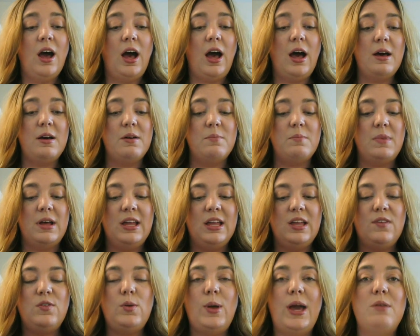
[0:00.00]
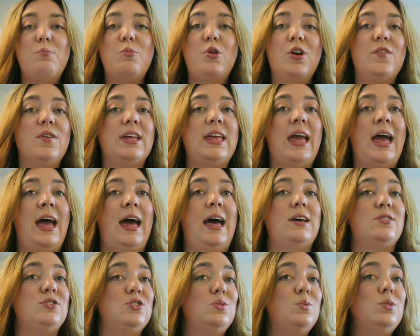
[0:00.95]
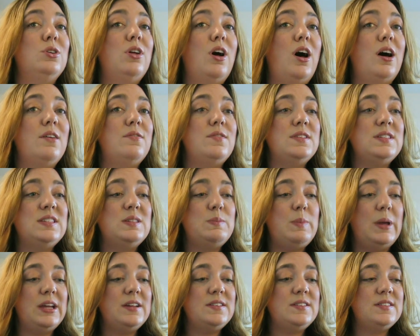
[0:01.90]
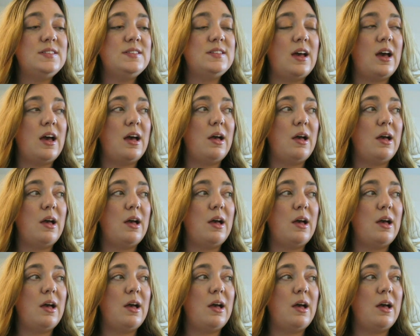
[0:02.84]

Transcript: Um, if you had more of a casual office space,